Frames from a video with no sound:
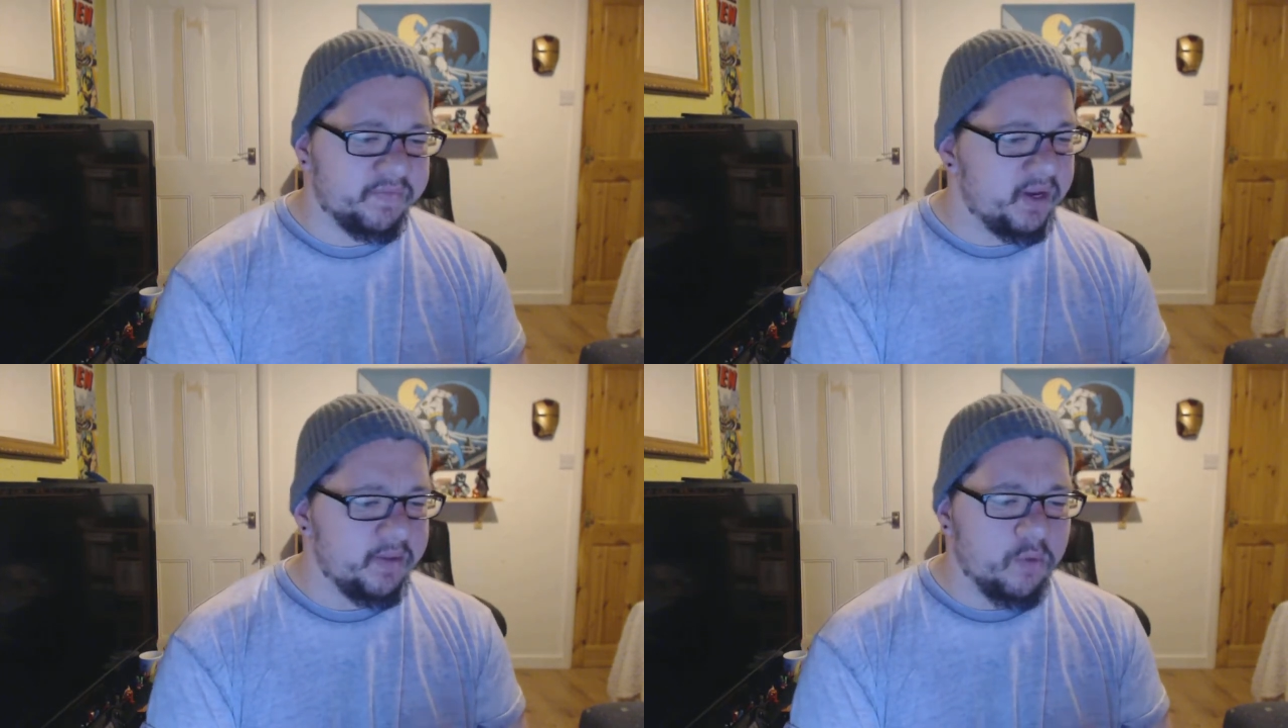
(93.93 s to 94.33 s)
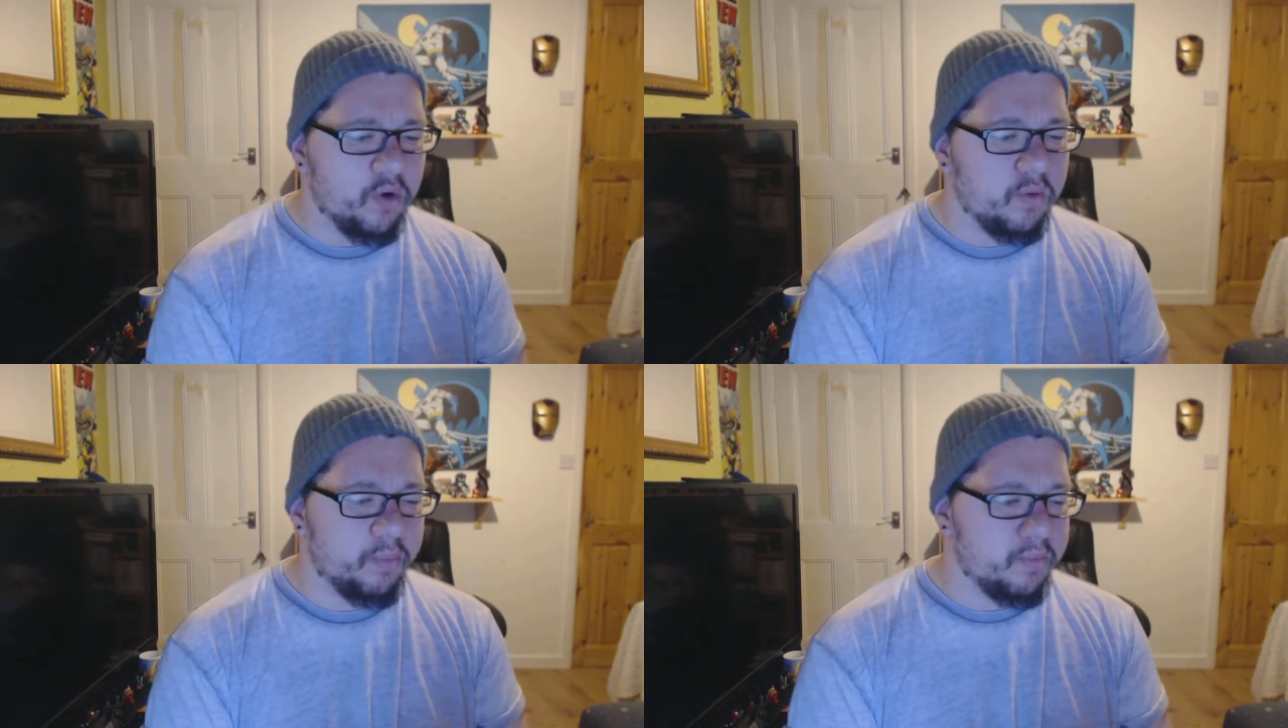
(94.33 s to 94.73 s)
Infinity
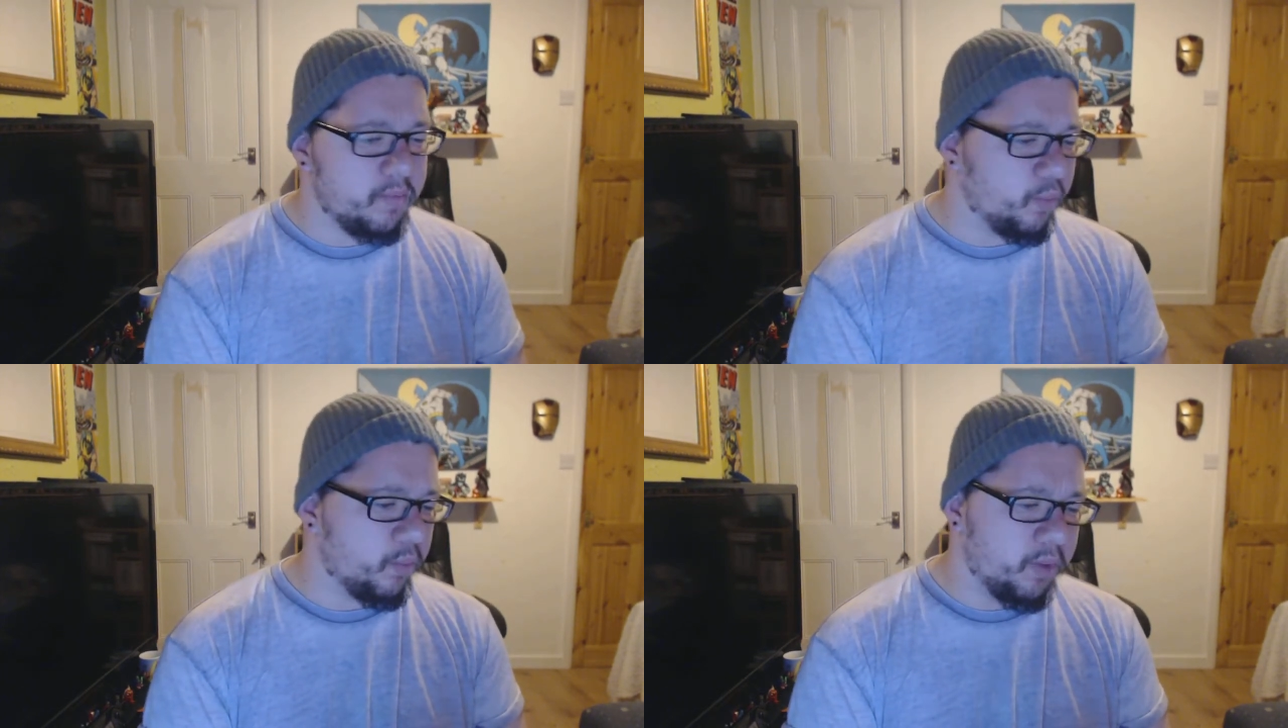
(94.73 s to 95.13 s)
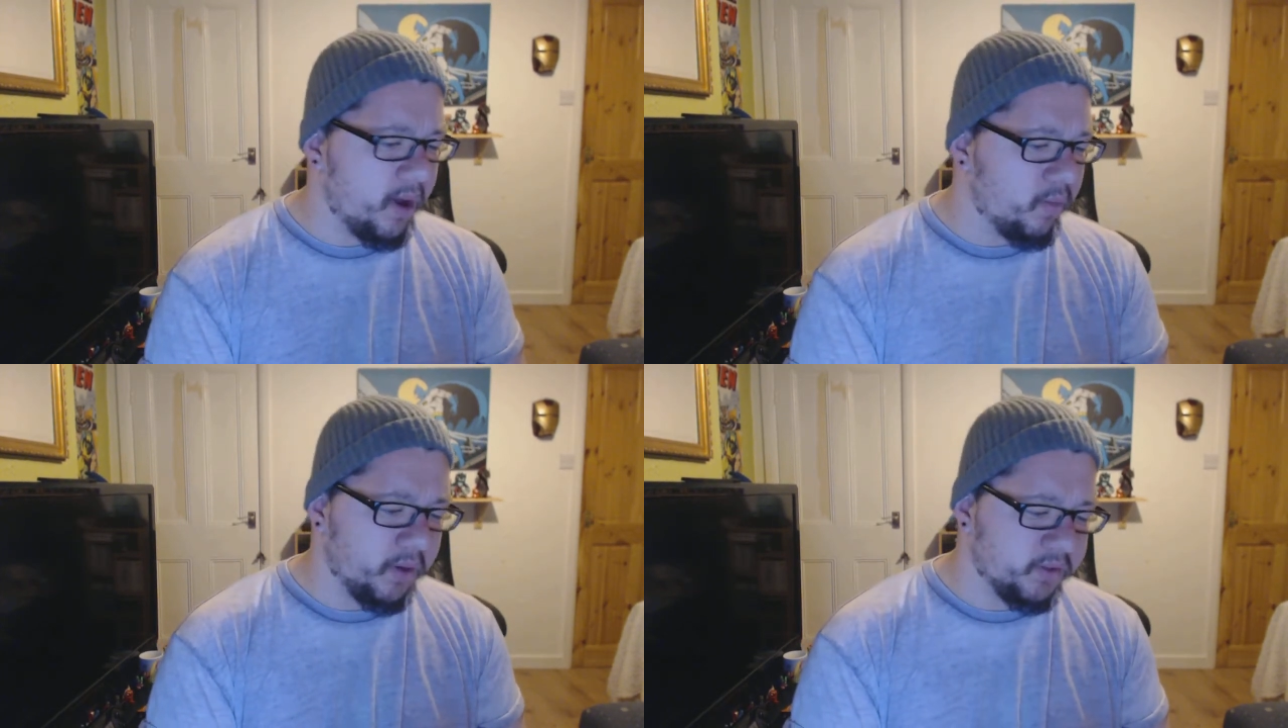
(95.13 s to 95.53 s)
War,
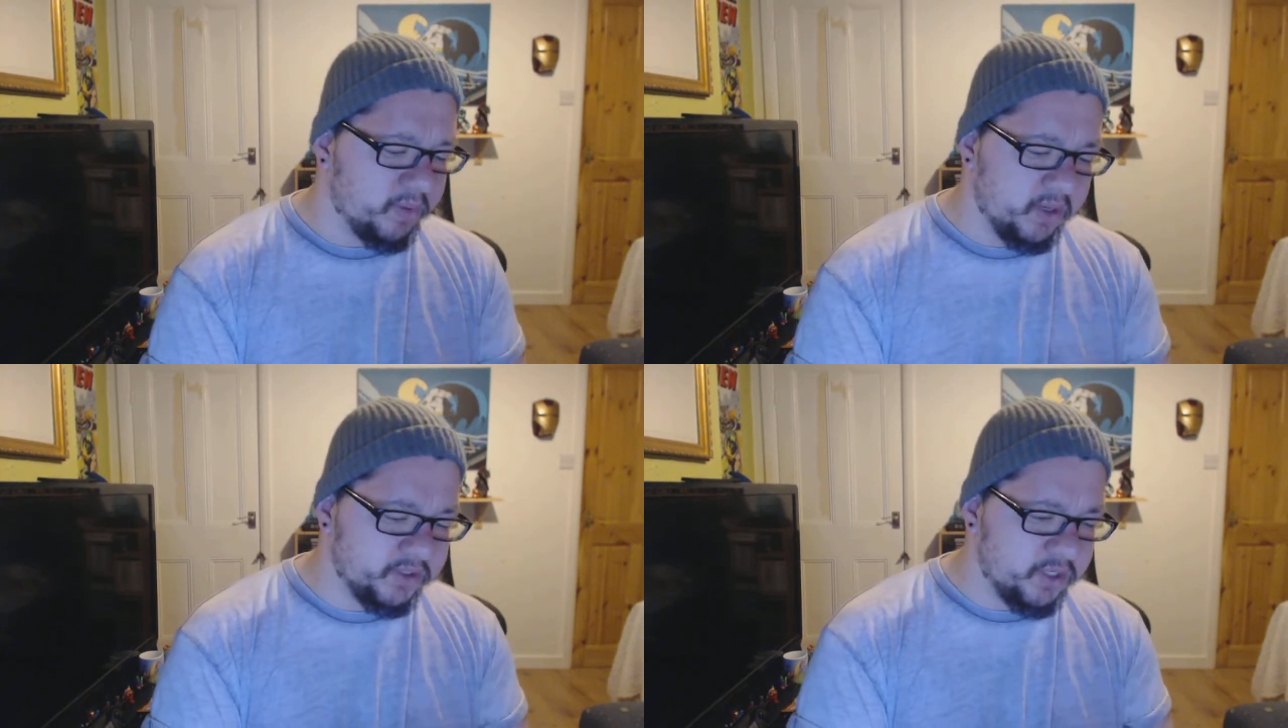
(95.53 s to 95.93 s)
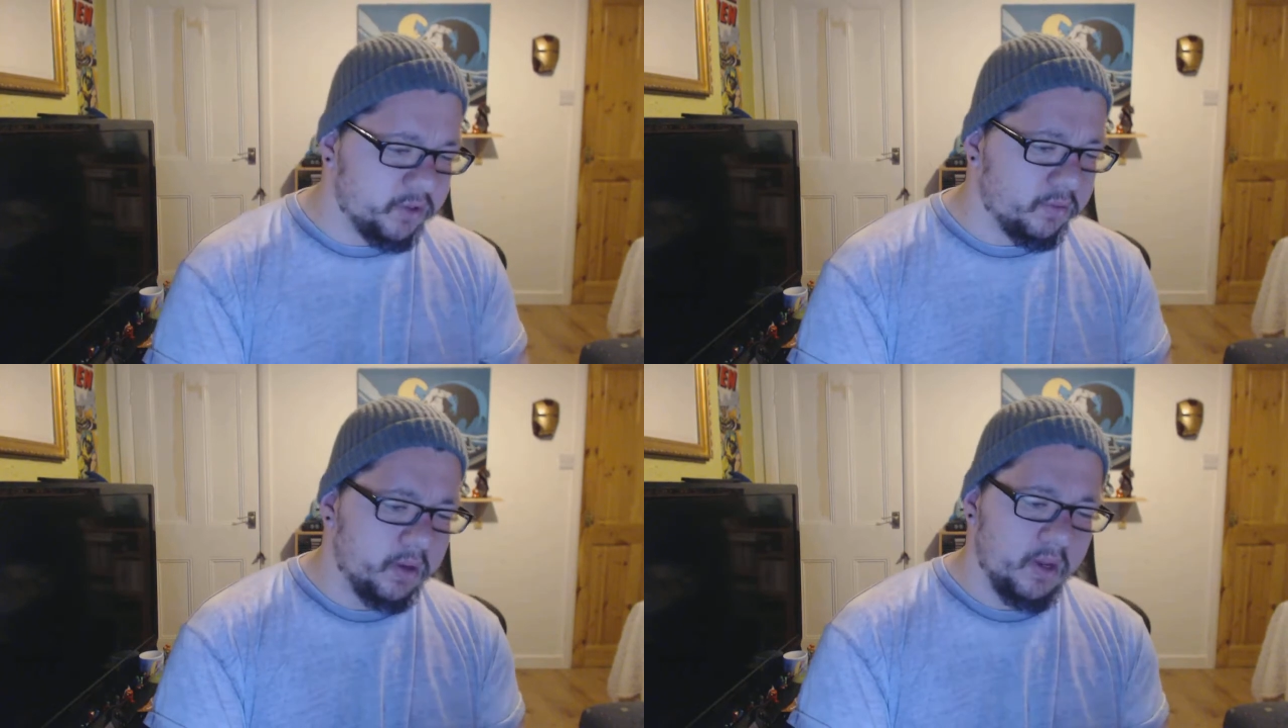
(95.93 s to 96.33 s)
Part 1 and Part
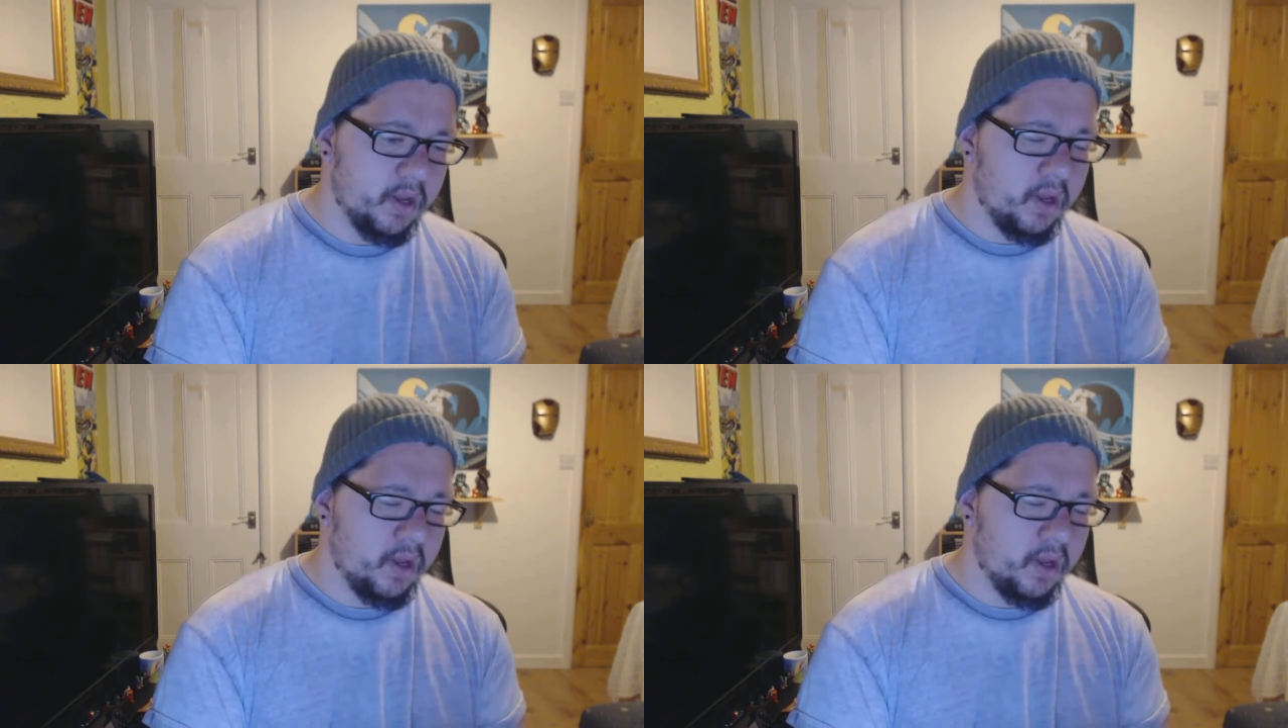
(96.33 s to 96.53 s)
2.